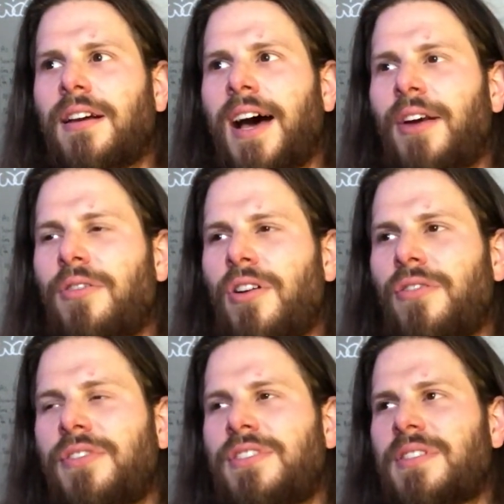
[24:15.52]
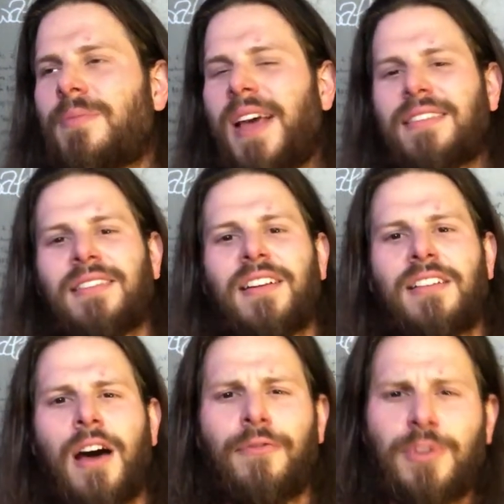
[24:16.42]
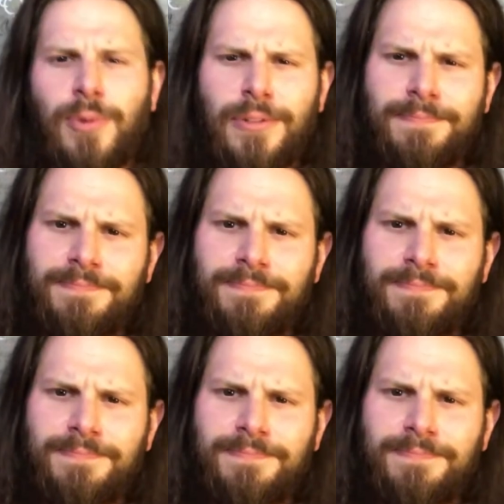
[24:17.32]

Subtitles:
I don't know if it just makes us uncomfortable.